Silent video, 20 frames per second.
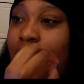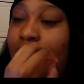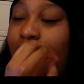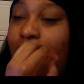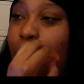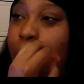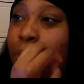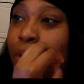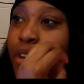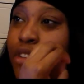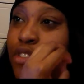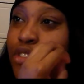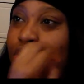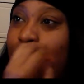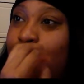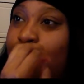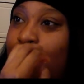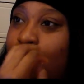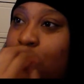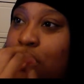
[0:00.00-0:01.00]
in a
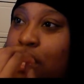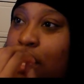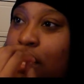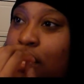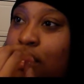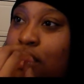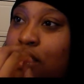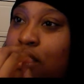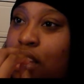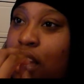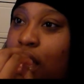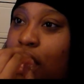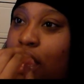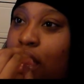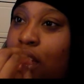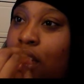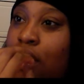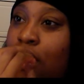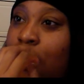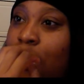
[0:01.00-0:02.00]
producer sense,
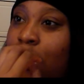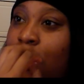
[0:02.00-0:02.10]
like